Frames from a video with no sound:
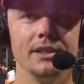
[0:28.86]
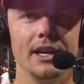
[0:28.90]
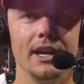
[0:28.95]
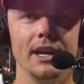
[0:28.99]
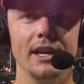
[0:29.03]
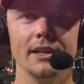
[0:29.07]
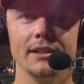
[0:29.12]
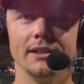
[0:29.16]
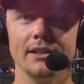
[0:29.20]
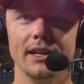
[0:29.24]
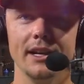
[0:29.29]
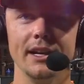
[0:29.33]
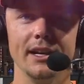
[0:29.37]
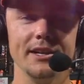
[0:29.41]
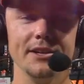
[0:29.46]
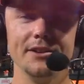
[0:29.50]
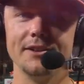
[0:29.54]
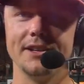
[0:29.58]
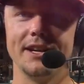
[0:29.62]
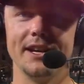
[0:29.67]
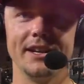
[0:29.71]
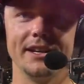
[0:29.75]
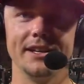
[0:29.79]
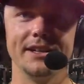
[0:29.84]
Yeah, yeah.
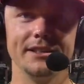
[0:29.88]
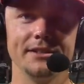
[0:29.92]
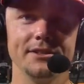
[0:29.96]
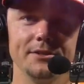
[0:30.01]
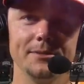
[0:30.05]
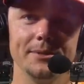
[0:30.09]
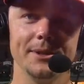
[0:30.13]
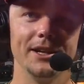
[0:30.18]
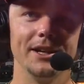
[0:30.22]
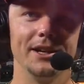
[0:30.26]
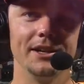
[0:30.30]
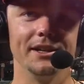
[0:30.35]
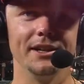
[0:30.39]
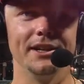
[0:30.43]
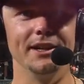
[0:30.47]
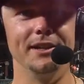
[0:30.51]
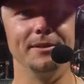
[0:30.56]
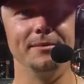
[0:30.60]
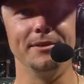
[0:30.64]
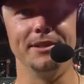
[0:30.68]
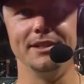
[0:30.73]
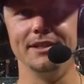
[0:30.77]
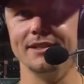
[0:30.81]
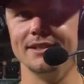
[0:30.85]
You can't get too big on
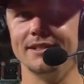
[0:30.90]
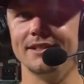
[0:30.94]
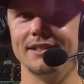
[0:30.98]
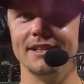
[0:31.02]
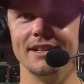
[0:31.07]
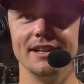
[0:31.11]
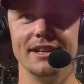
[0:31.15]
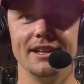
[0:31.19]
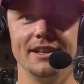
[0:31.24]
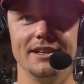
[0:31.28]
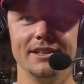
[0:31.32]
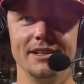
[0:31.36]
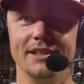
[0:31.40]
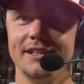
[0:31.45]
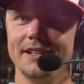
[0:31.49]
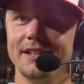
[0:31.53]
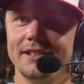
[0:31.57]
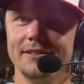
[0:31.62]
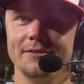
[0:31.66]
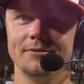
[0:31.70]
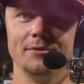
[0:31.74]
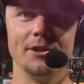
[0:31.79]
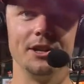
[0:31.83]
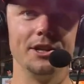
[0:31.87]
him. He's uh, He
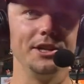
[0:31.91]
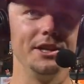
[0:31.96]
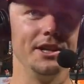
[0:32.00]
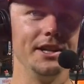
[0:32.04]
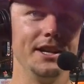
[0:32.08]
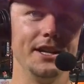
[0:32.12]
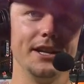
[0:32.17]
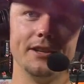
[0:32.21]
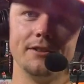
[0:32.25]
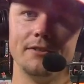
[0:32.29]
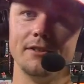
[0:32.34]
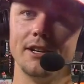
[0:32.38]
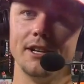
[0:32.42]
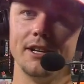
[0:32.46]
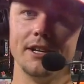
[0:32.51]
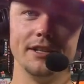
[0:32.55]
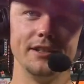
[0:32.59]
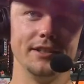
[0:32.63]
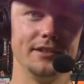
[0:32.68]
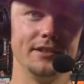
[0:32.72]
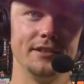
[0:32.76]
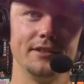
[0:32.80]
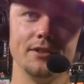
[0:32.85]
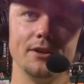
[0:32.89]
can run you in
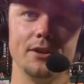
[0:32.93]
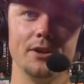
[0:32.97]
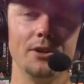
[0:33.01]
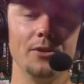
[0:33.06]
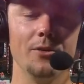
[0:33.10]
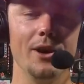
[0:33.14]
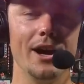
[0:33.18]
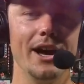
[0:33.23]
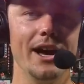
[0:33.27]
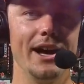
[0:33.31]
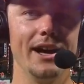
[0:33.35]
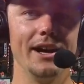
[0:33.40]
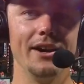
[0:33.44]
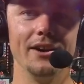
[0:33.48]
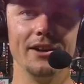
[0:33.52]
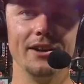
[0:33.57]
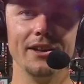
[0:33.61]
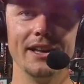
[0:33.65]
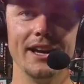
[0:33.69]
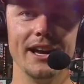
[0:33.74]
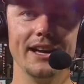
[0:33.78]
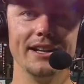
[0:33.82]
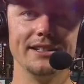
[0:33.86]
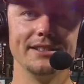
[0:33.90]
and throw it away, all
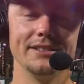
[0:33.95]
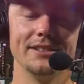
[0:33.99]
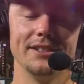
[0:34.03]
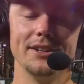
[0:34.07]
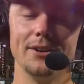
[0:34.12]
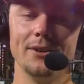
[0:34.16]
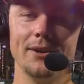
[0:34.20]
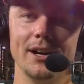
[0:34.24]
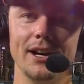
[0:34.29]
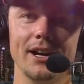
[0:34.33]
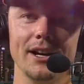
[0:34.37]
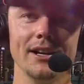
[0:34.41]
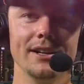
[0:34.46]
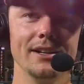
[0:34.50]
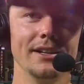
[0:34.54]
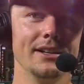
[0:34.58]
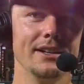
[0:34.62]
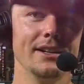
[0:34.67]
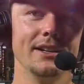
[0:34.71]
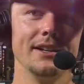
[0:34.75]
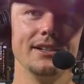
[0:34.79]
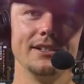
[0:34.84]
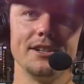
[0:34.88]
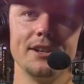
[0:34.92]
that. So uh,
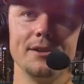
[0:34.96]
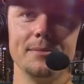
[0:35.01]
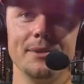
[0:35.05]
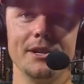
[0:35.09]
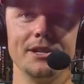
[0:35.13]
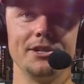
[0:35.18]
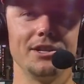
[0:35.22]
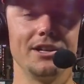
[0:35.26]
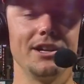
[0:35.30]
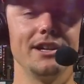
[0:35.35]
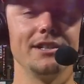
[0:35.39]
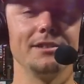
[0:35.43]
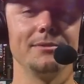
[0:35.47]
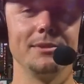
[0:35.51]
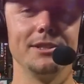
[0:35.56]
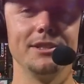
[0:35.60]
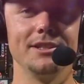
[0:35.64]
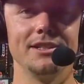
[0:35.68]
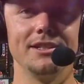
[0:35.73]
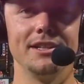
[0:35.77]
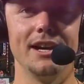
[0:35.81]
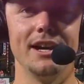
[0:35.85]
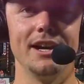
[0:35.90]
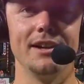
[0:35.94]
a good pitcher, got some
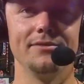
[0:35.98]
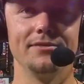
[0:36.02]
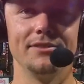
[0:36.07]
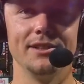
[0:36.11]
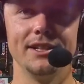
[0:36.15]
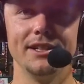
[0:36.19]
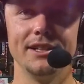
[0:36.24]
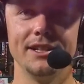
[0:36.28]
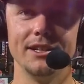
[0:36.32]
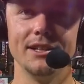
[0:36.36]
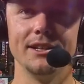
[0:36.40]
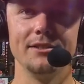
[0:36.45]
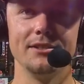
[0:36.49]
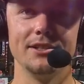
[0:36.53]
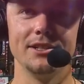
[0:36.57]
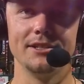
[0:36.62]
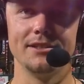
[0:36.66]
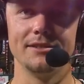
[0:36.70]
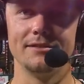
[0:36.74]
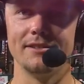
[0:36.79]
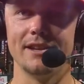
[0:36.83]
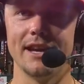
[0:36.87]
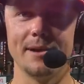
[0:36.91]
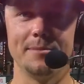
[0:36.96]
good stuff, and uh,
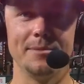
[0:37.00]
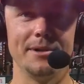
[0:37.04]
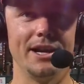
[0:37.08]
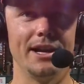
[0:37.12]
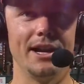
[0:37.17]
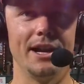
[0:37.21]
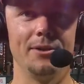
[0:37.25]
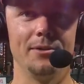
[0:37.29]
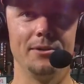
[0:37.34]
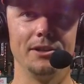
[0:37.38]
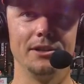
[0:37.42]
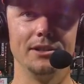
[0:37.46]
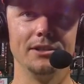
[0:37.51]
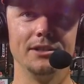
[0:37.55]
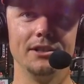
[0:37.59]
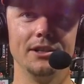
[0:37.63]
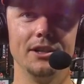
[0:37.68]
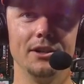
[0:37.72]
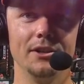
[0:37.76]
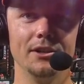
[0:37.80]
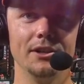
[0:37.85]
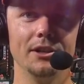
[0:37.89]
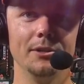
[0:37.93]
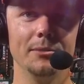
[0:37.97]
just happy I got one, you
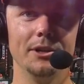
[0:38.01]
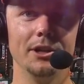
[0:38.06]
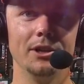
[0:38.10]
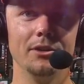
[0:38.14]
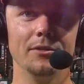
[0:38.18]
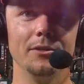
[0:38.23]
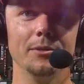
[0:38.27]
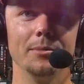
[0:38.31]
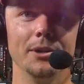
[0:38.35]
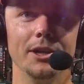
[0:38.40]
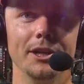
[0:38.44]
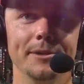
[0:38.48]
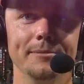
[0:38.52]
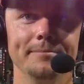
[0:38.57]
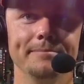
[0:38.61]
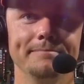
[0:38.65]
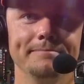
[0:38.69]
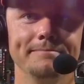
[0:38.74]
know, a little bit over the plate.